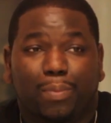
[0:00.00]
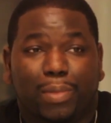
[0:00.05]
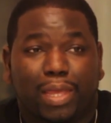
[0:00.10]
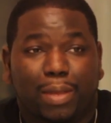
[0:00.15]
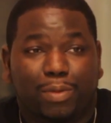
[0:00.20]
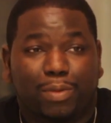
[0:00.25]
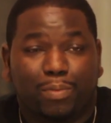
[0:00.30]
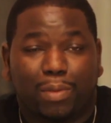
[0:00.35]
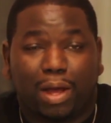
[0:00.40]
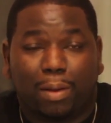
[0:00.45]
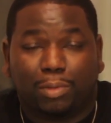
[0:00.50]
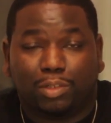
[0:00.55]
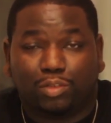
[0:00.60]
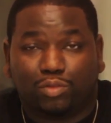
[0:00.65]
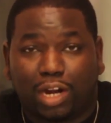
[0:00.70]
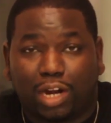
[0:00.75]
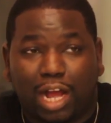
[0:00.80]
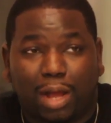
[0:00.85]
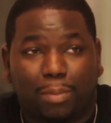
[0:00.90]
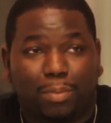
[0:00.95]
Baby mama
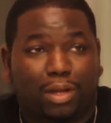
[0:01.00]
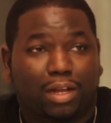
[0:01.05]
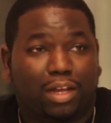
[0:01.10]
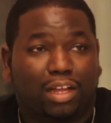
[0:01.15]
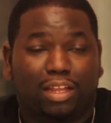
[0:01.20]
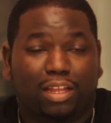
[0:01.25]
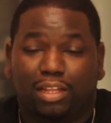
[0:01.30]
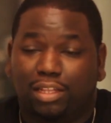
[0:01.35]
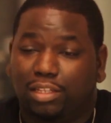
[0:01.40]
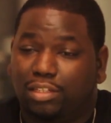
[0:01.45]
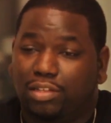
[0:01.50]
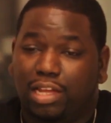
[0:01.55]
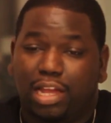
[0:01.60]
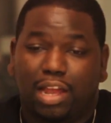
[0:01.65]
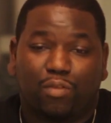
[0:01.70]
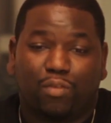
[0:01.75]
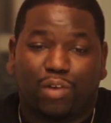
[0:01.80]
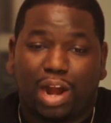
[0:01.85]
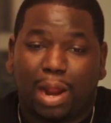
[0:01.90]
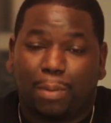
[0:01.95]
drama. And you
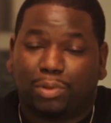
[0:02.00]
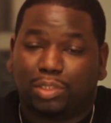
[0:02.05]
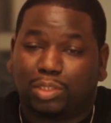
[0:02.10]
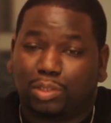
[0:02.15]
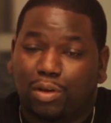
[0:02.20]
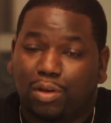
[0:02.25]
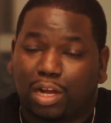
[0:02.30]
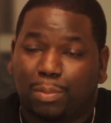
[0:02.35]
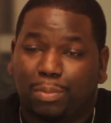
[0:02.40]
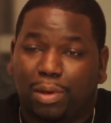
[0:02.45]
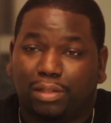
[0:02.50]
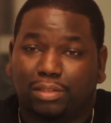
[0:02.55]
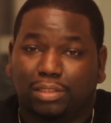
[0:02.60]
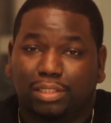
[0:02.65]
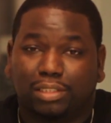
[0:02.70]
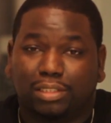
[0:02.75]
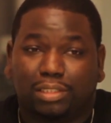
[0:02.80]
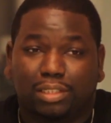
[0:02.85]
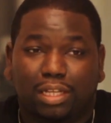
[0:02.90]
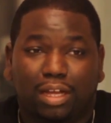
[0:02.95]
hear rappers talk about
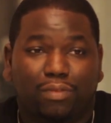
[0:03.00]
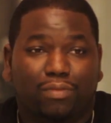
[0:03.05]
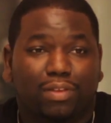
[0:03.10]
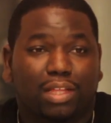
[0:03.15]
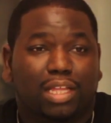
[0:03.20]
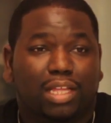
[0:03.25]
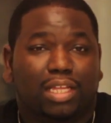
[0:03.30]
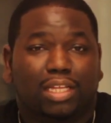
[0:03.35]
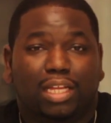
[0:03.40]
this stuff.